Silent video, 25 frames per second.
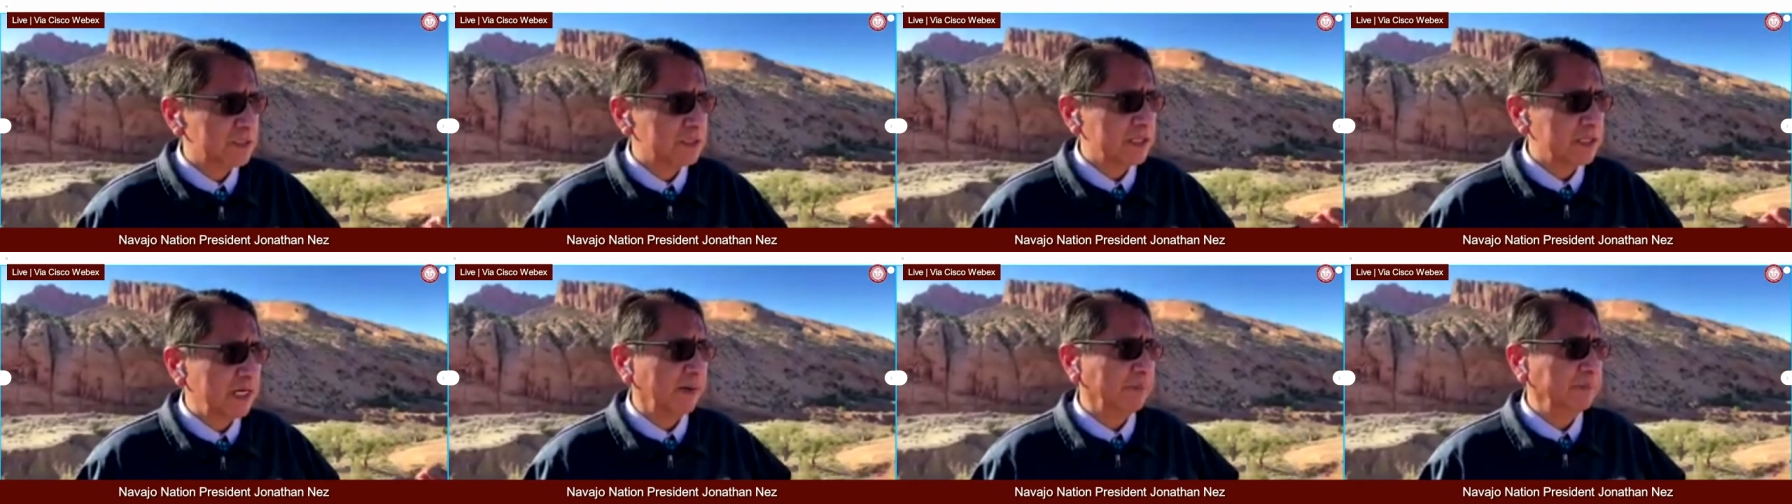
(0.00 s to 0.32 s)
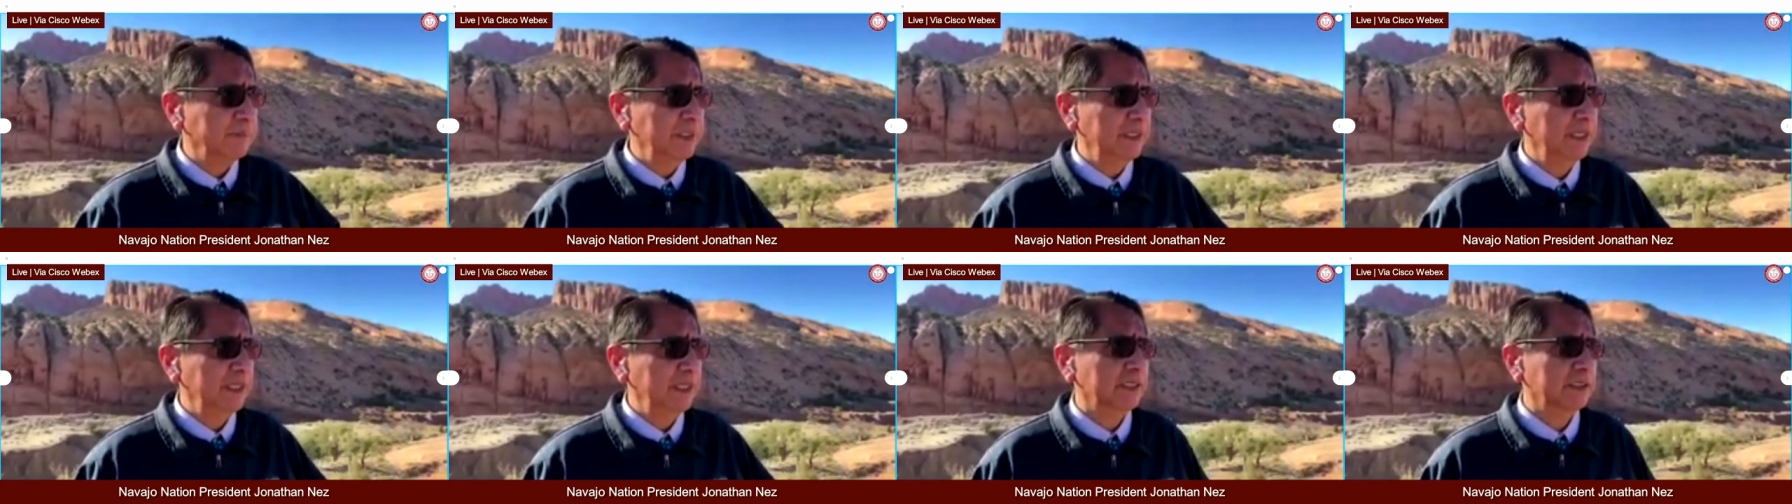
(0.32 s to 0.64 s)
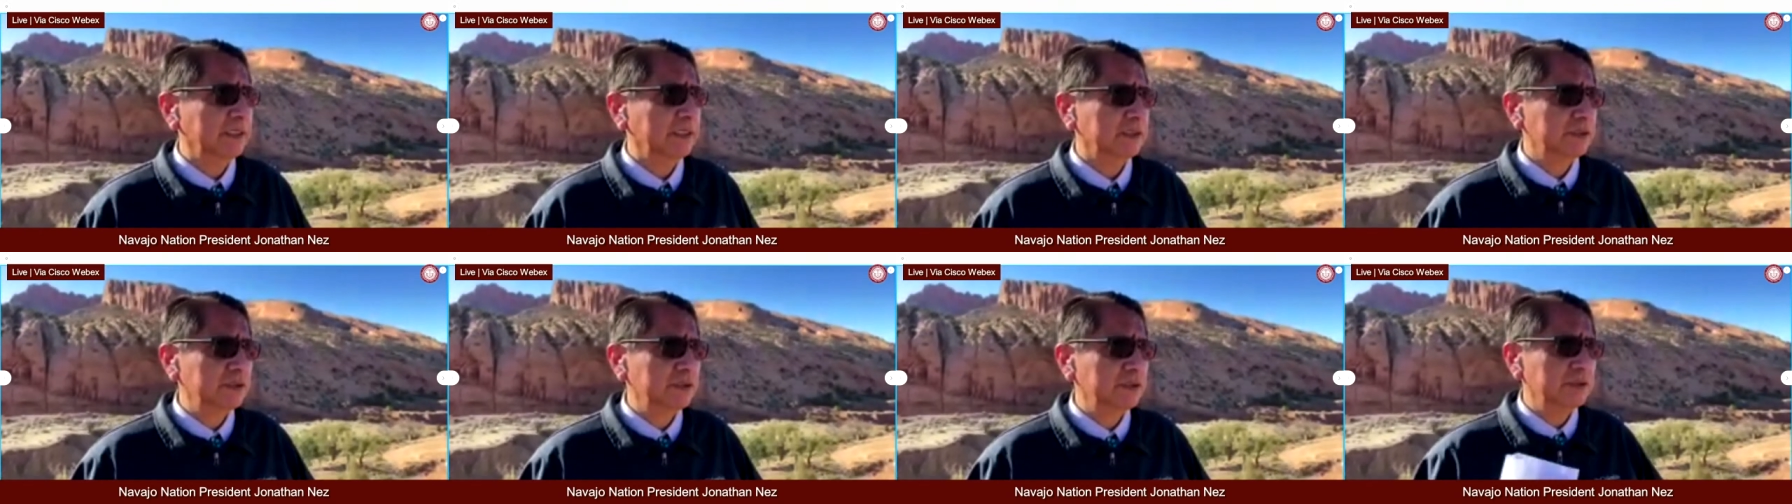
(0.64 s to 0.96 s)
We stopped
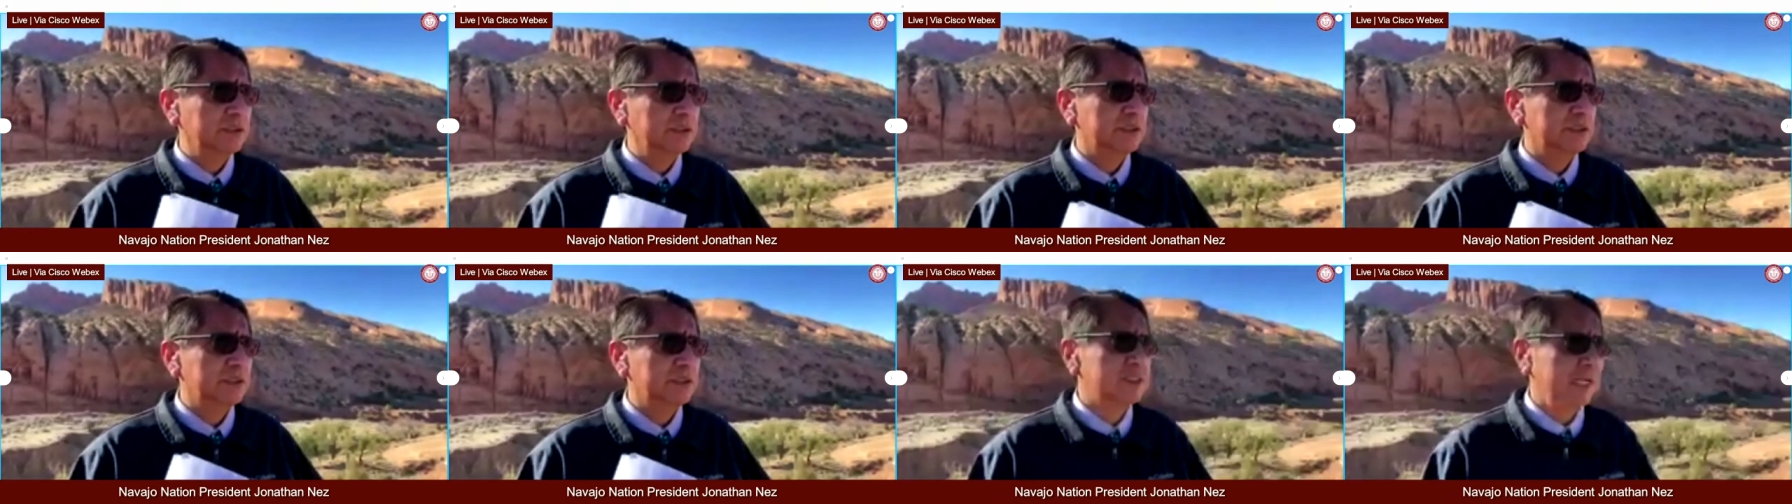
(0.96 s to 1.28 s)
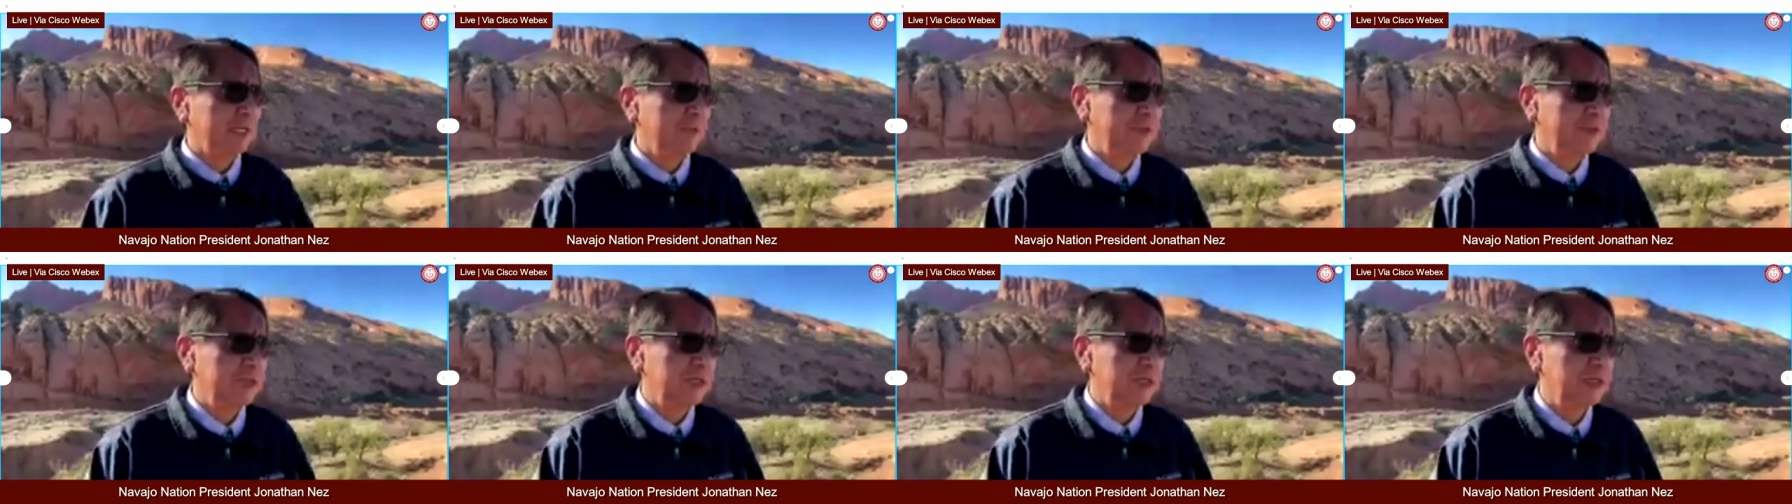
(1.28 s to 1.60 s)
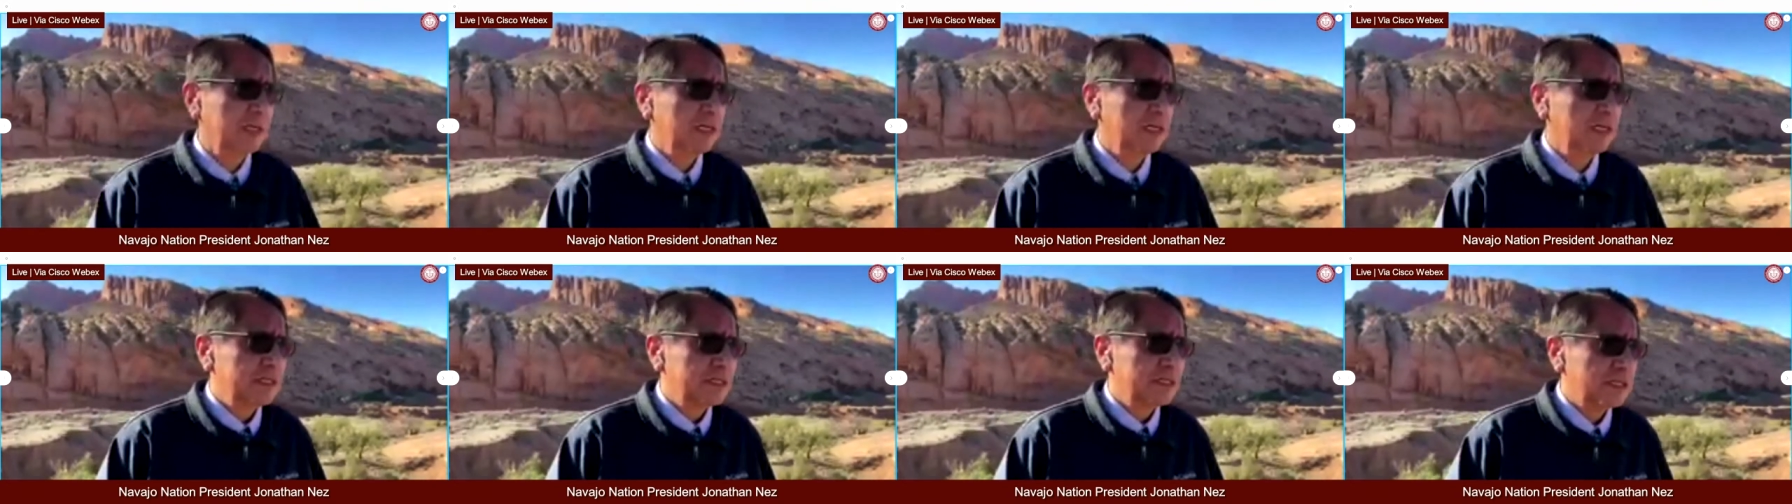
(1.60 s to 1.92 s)
here to do this
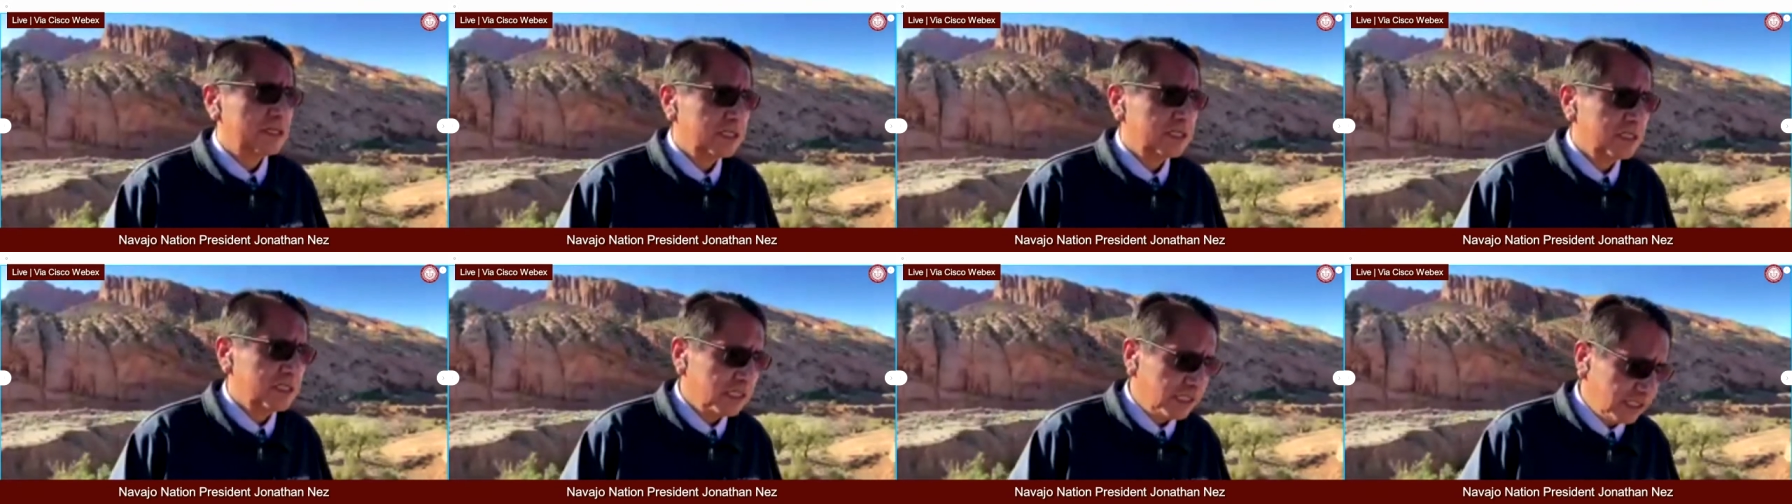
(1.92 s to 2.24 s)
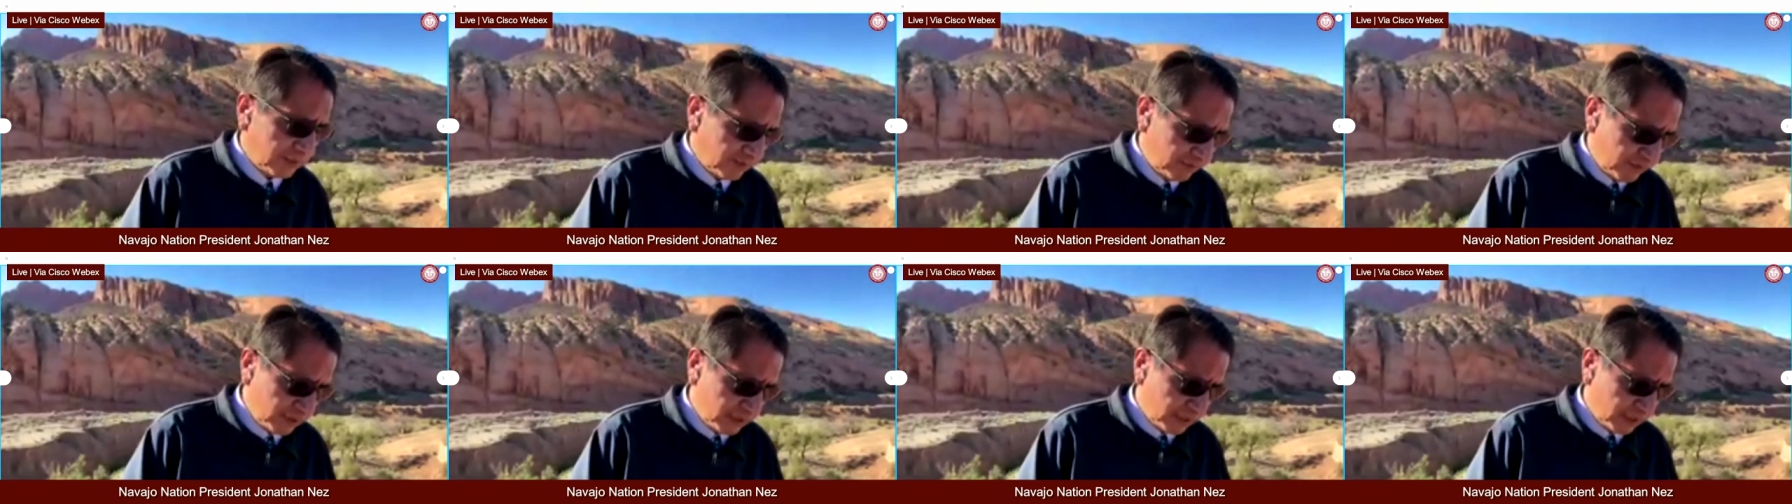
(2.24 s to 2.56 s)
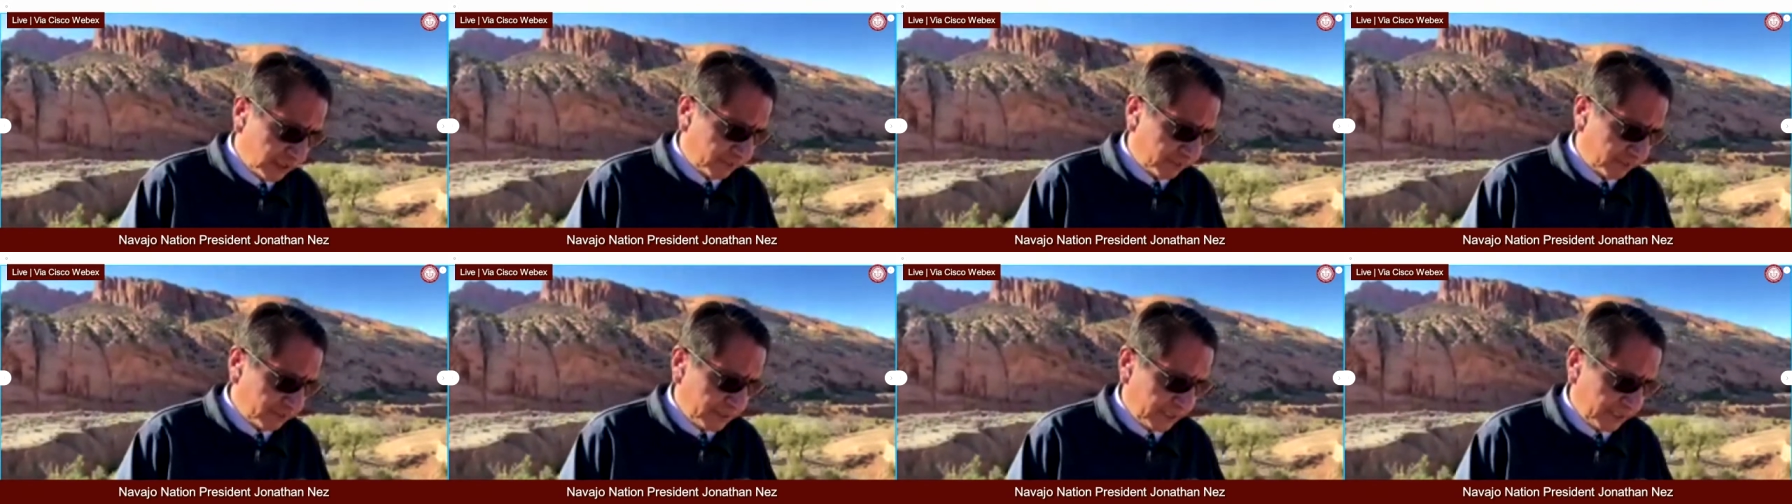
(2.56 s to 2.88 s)
segment just to give
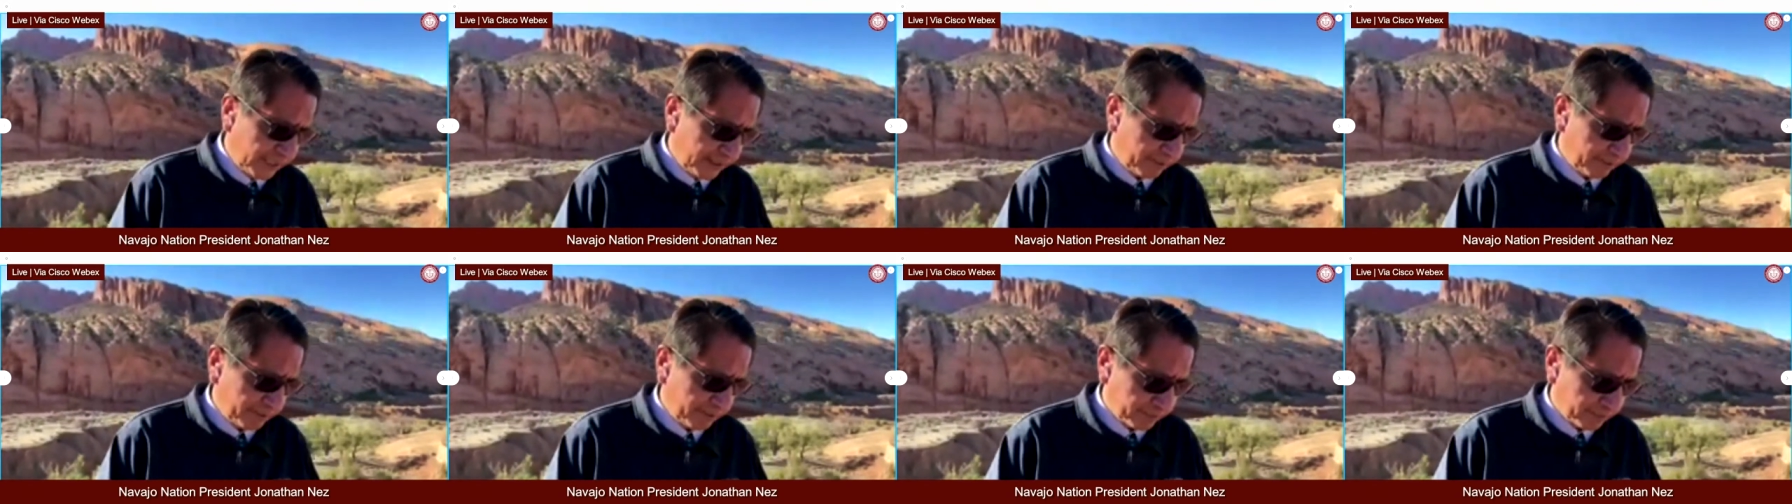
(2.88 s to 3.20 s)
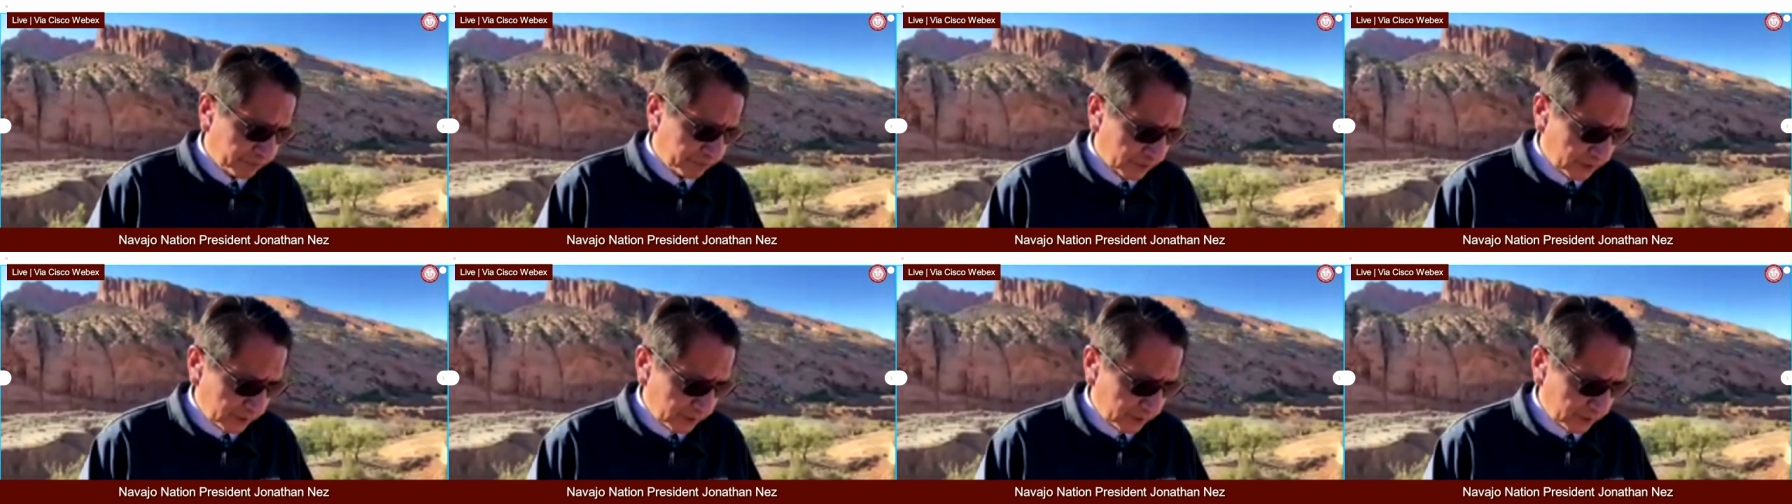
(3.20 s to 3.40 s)
you an update.